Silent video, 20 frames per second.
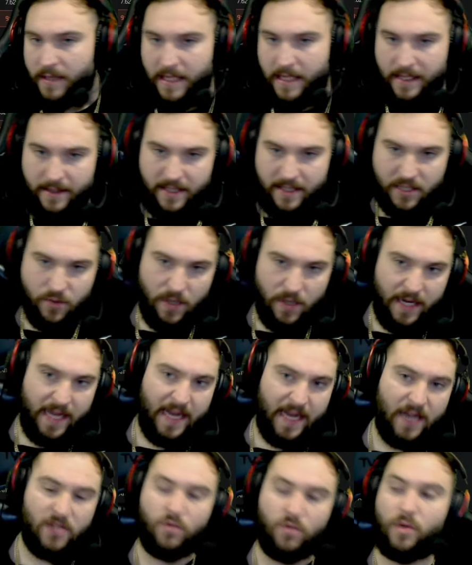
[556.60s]
This one
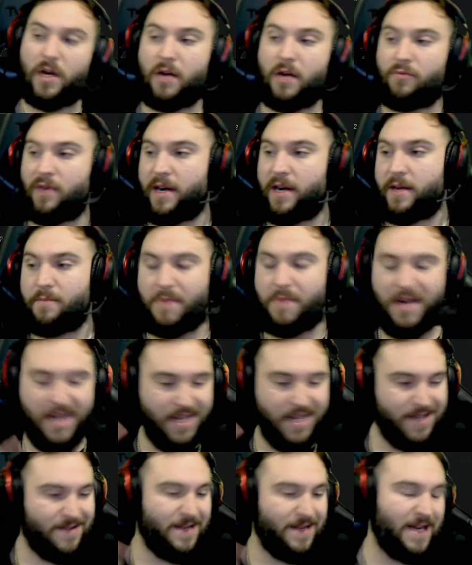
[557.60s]
here is what I run in my
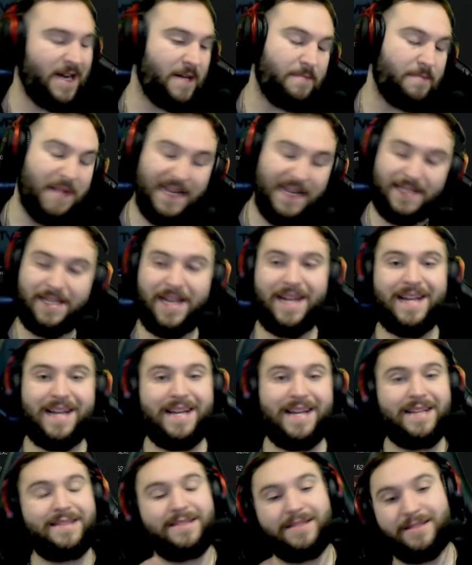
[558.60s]
Mac
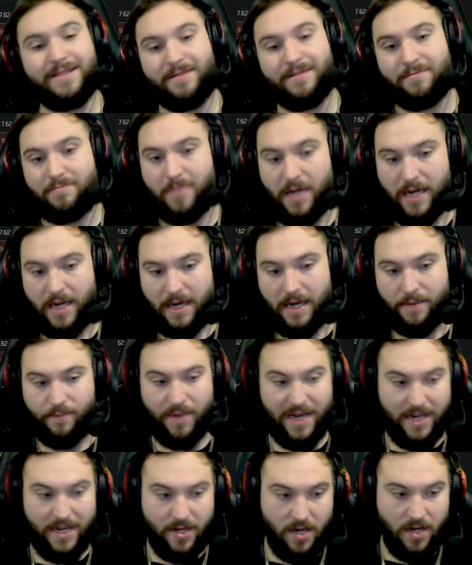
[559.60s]
10s, my
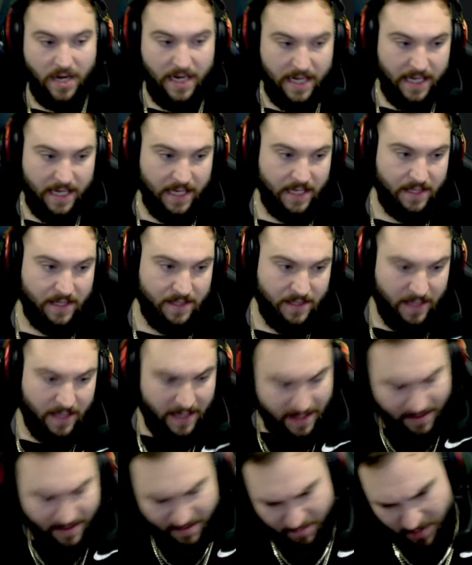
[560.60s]
P90s,
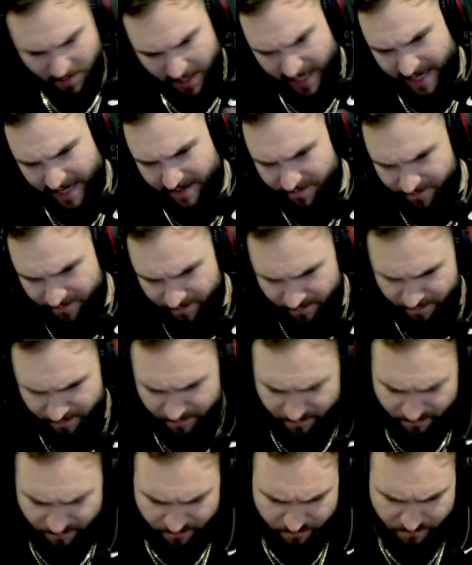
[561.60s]
my
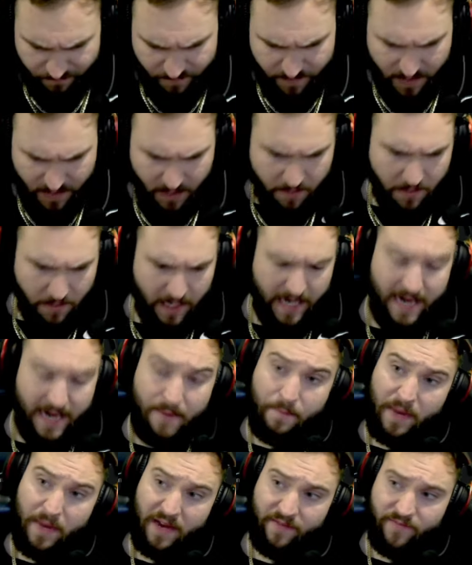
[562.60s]

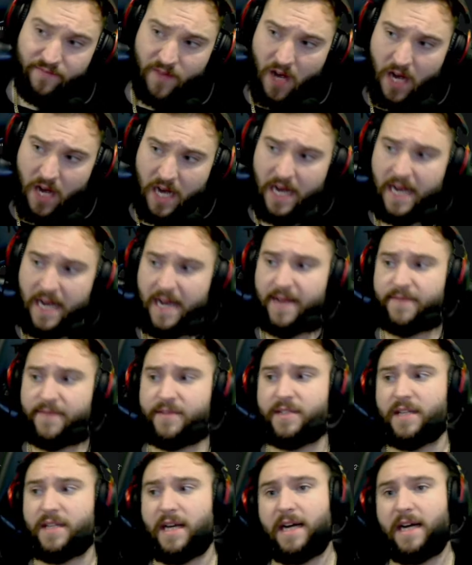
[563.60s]
MP5s,